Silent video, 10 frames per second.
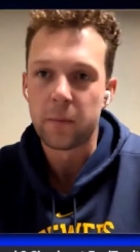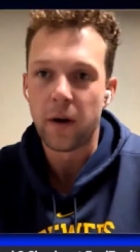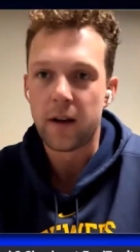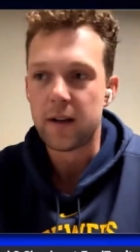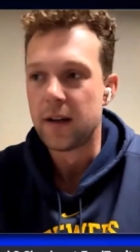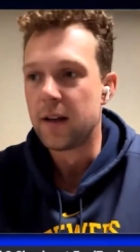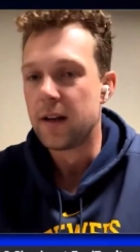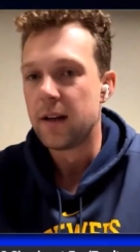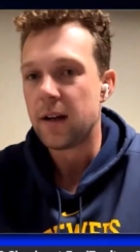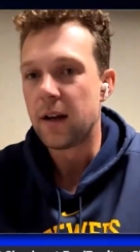word, but
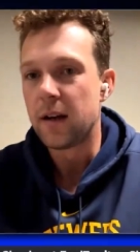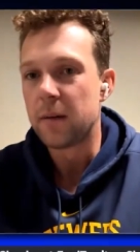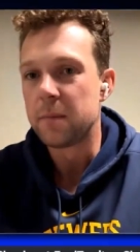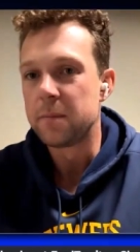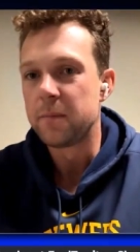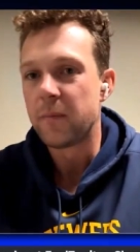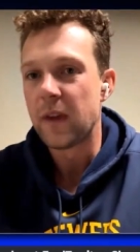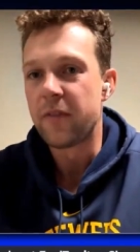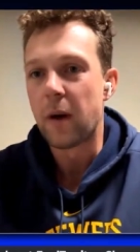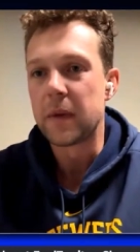
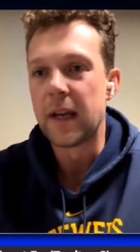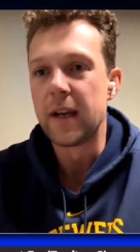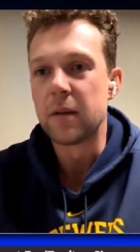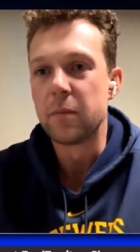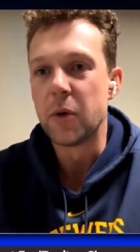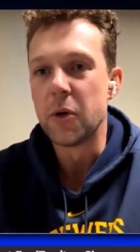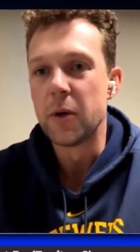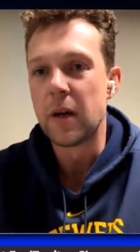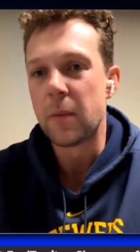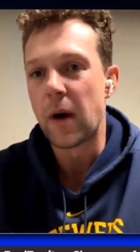if I'm getting
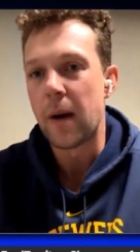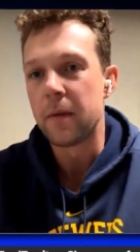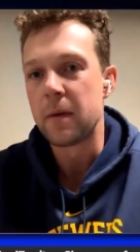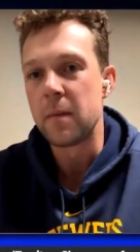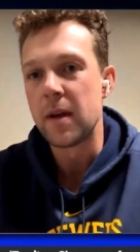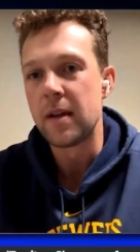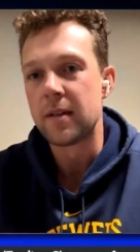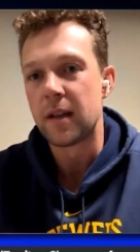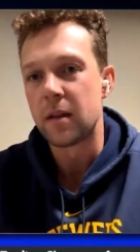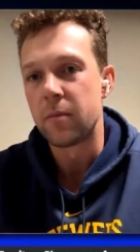booed, it probably
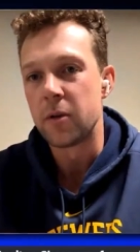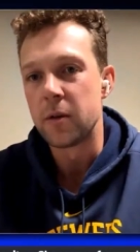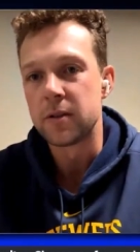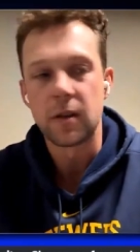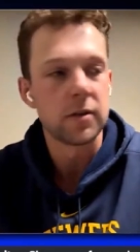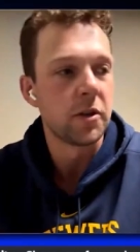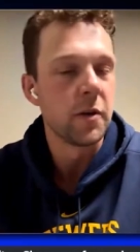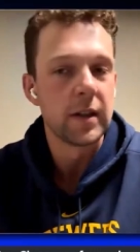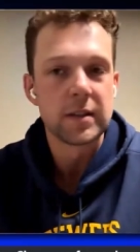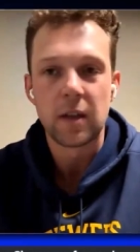means that the Brewers are
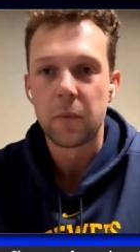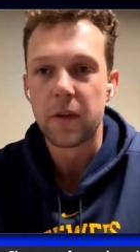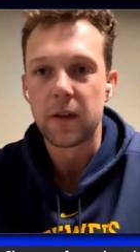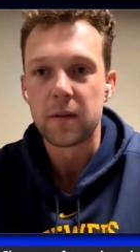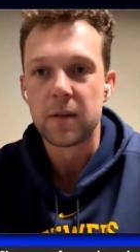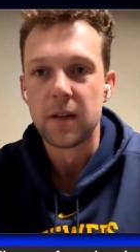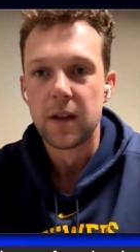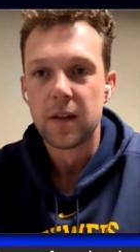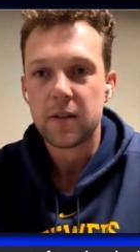doing something